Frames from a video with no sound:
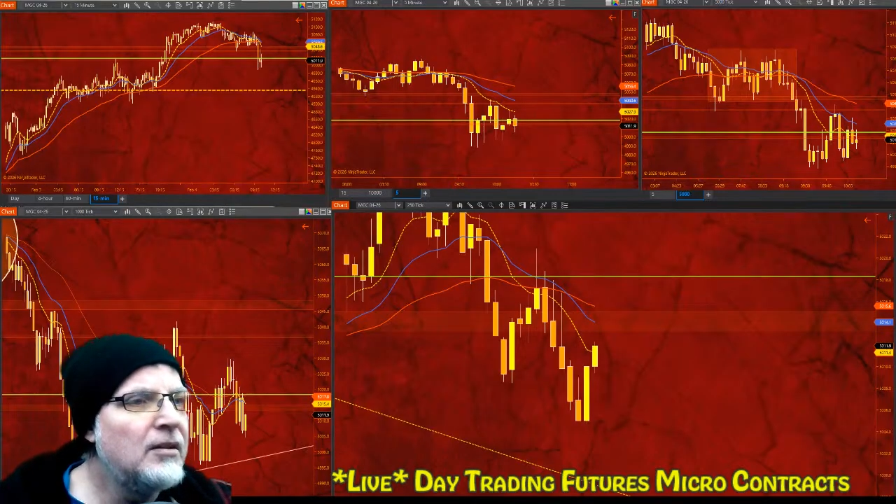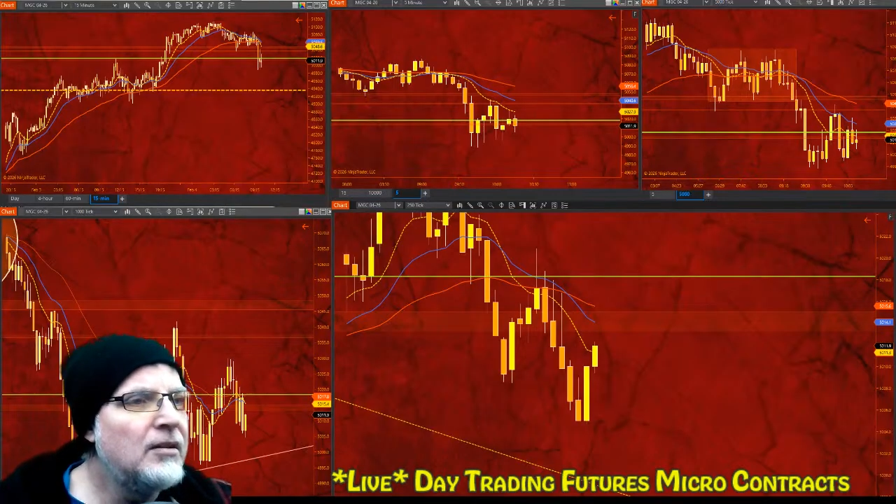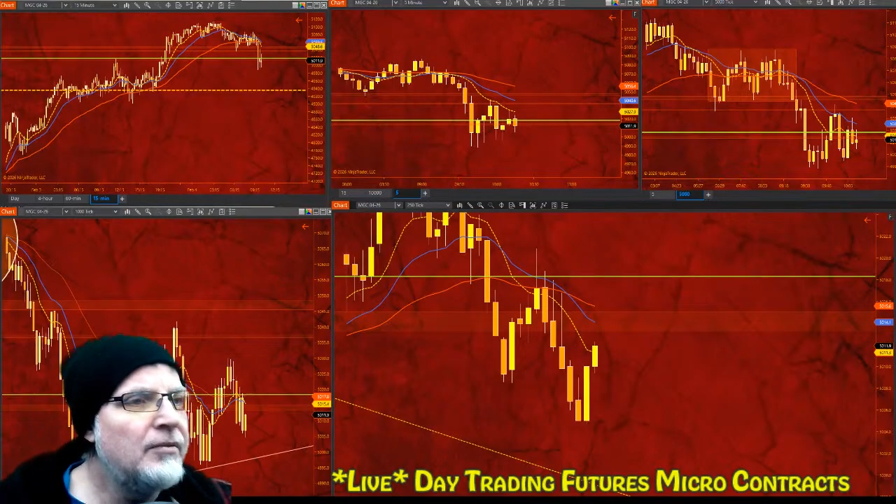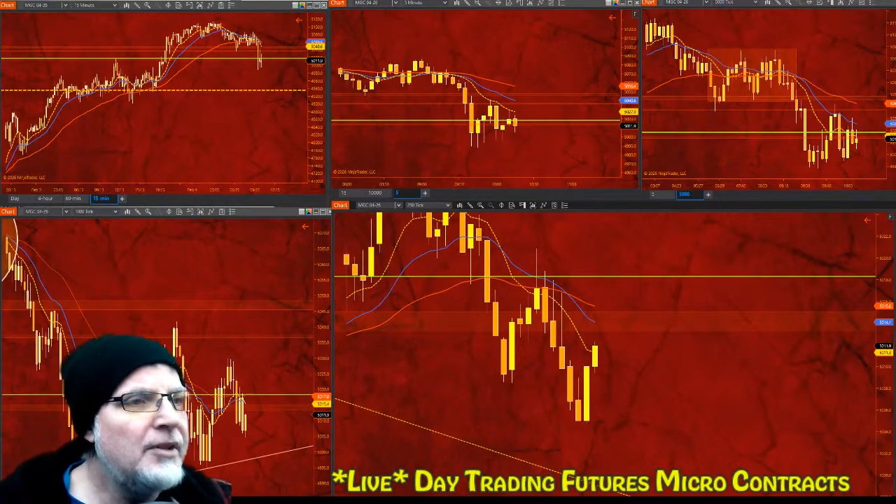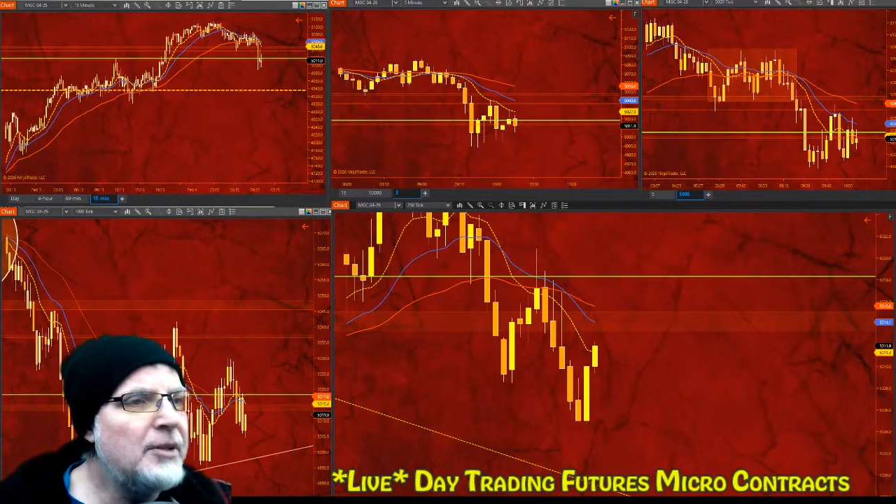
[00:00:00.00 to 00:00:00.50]

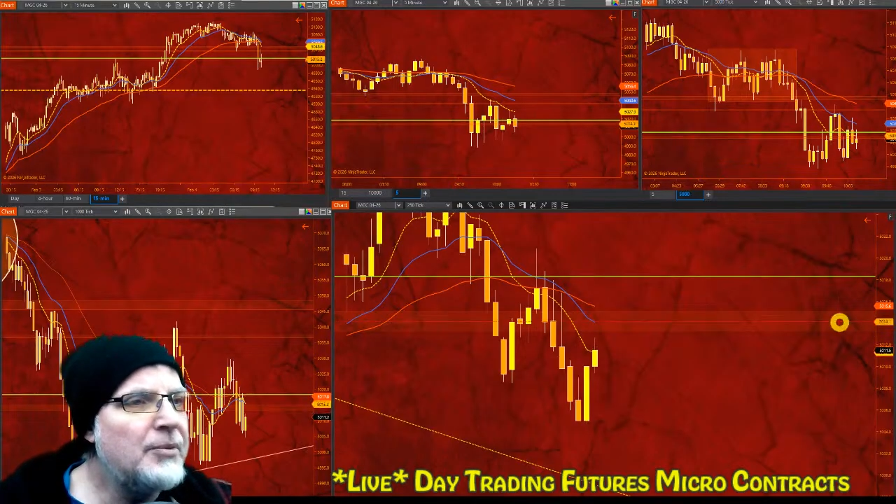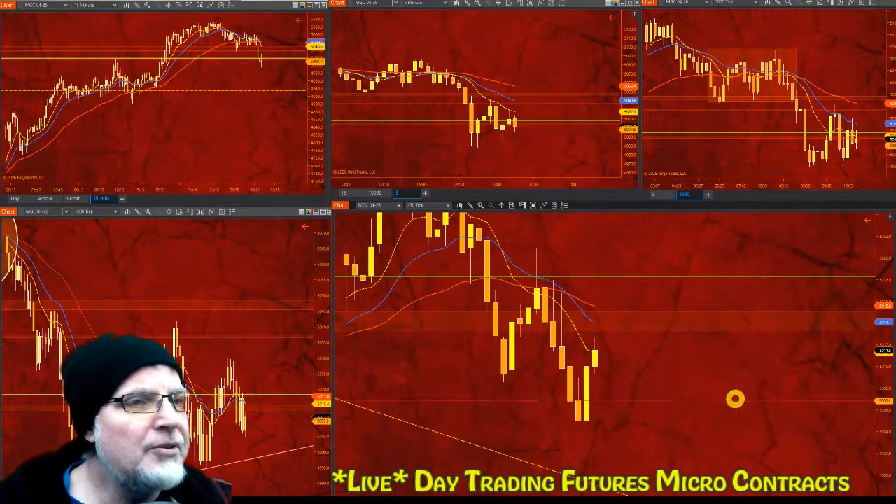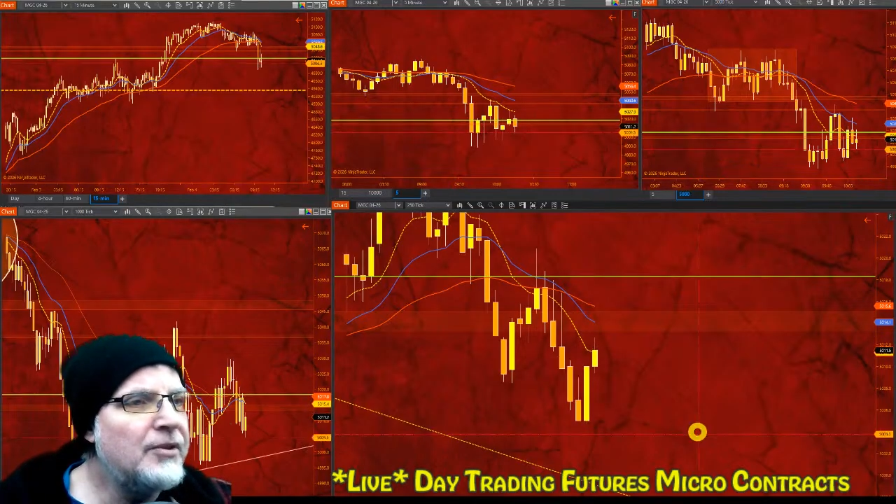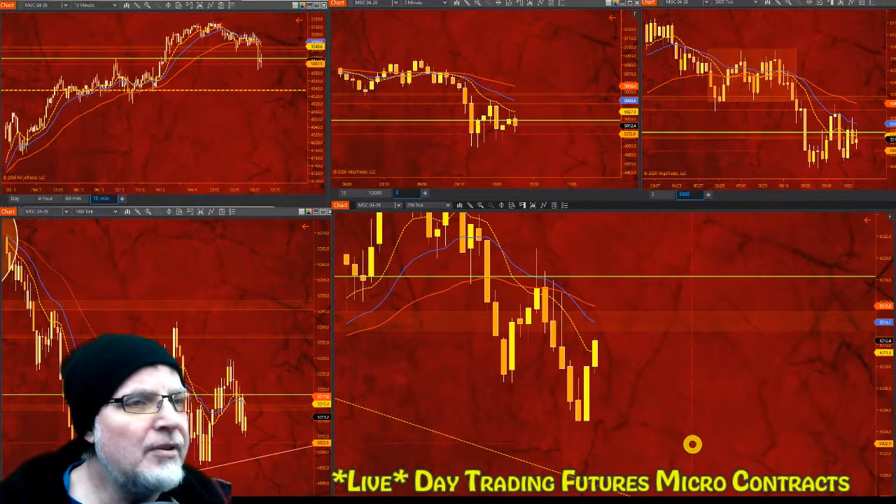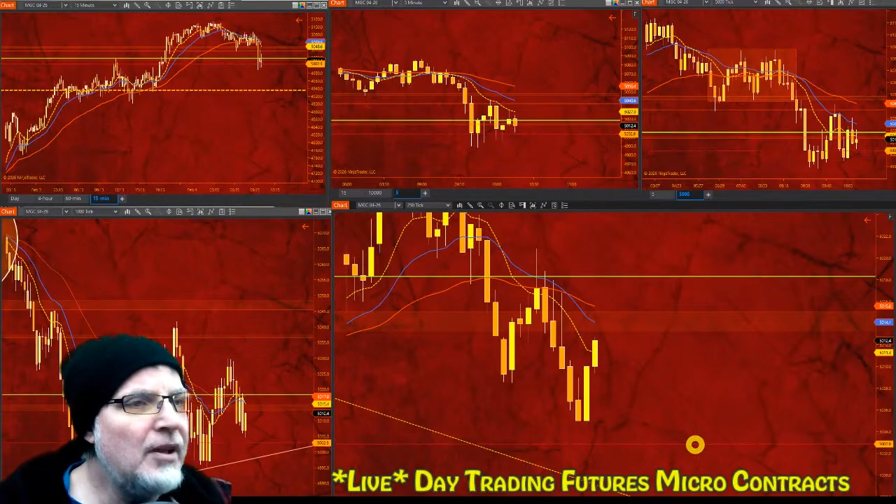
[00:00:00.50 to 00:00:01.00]
50%
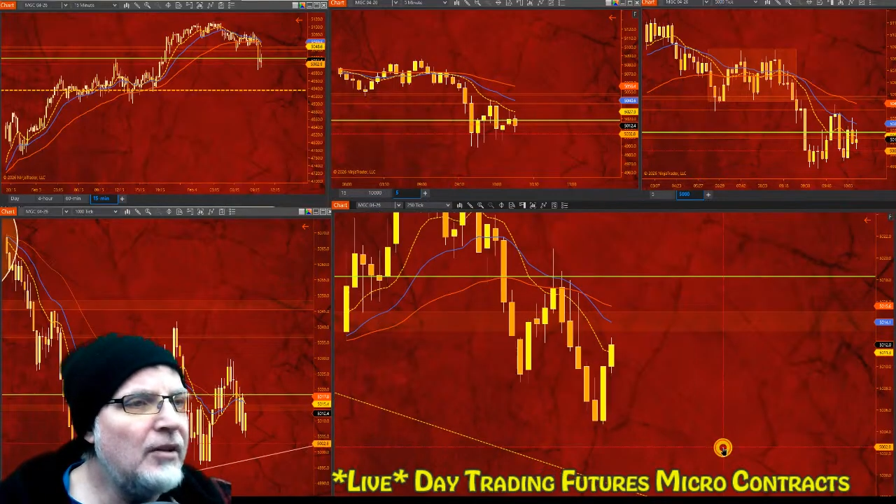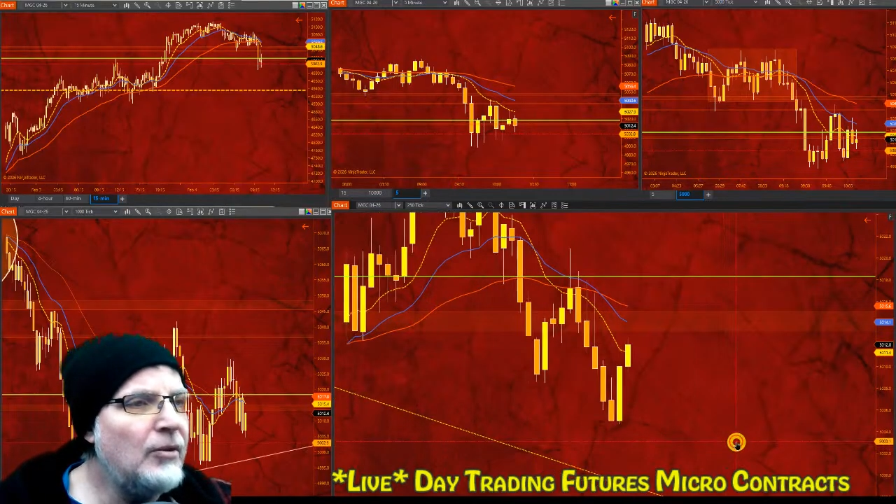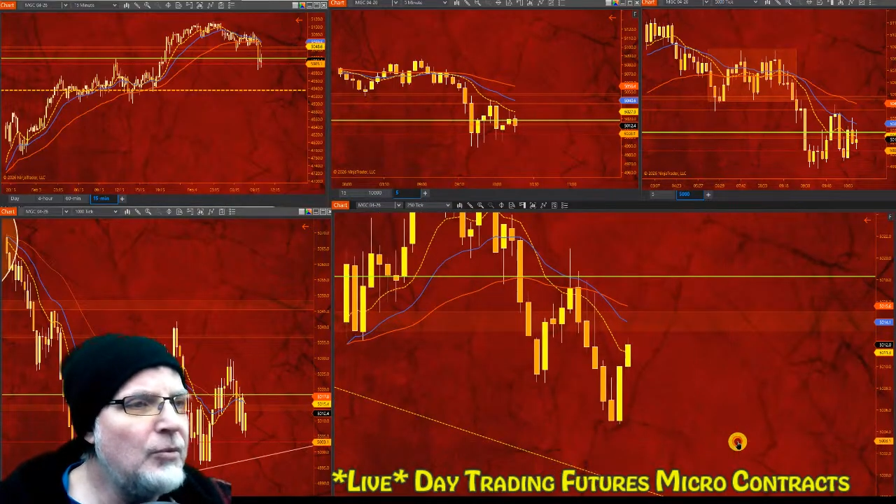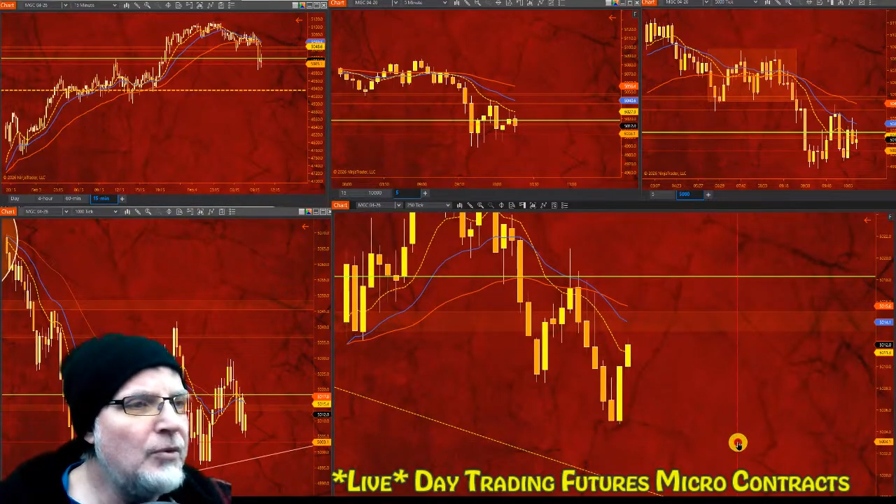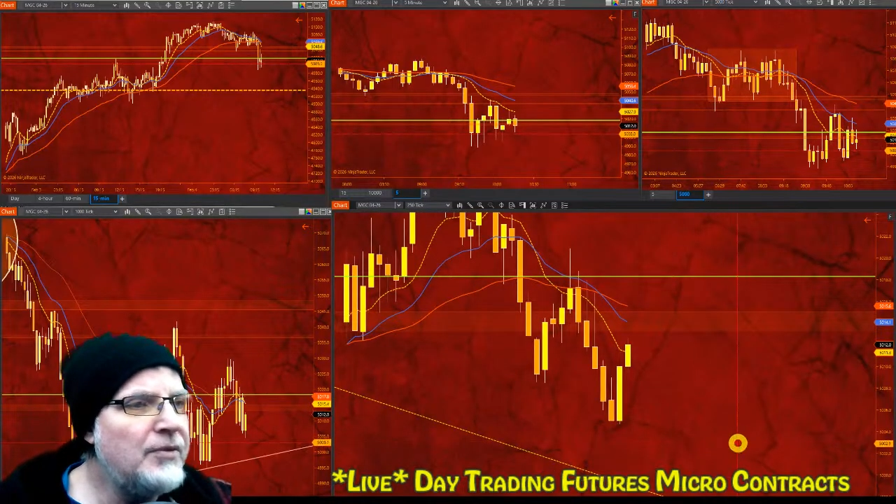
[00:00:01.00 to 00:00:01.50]
of that little
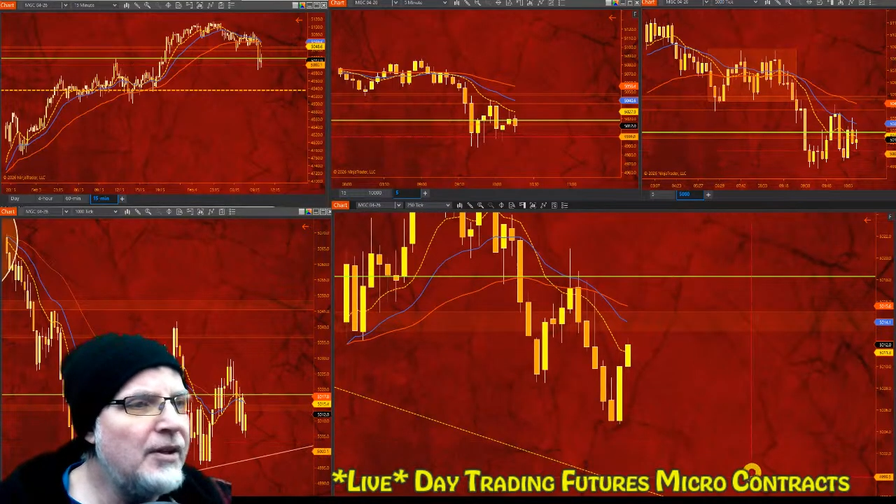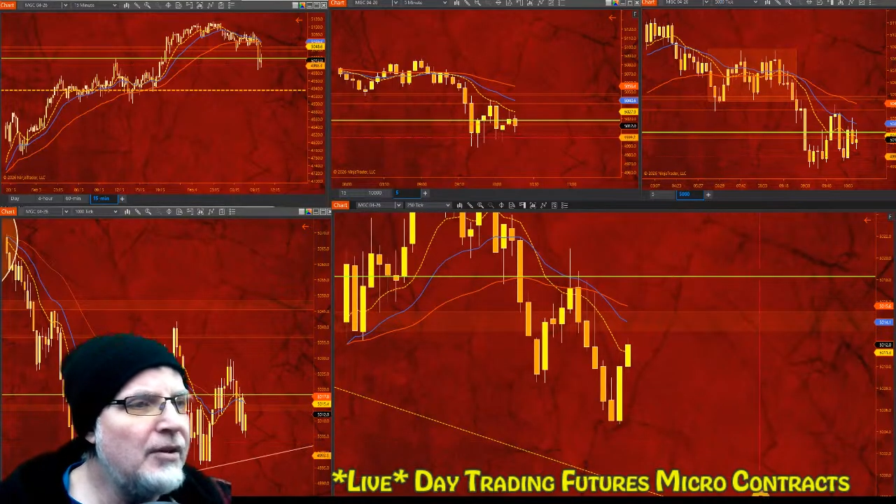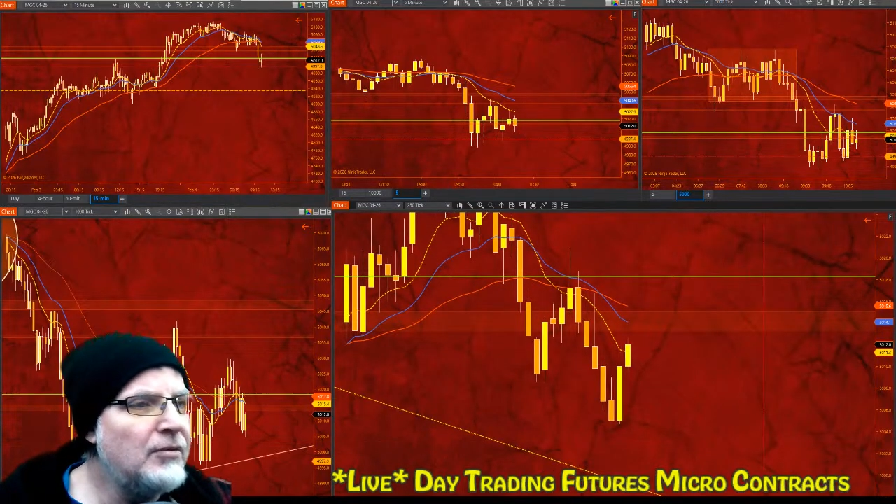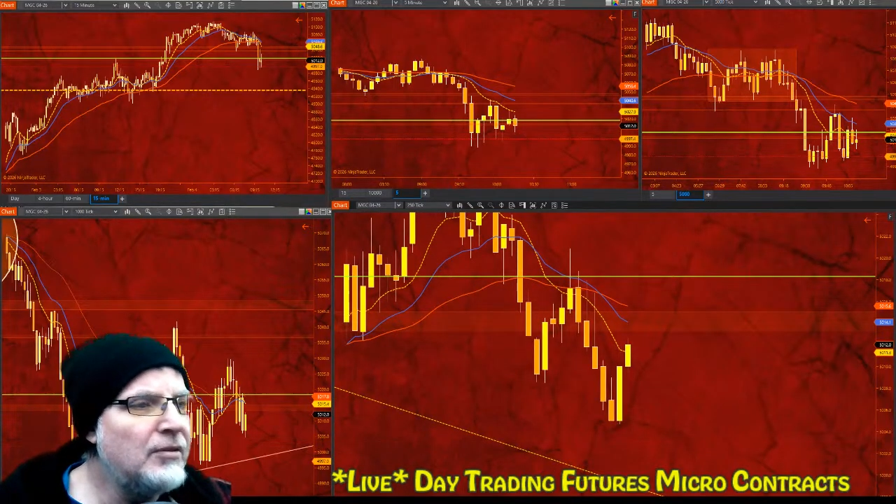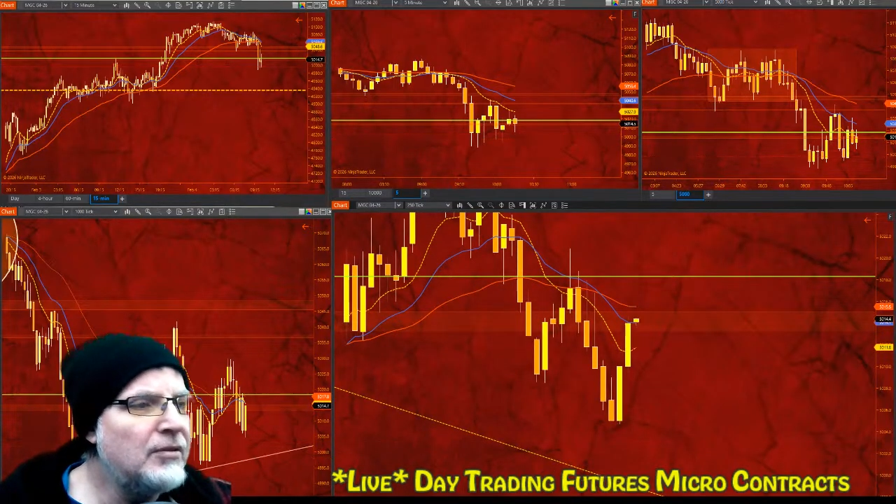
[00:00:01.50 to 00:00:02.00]
move down.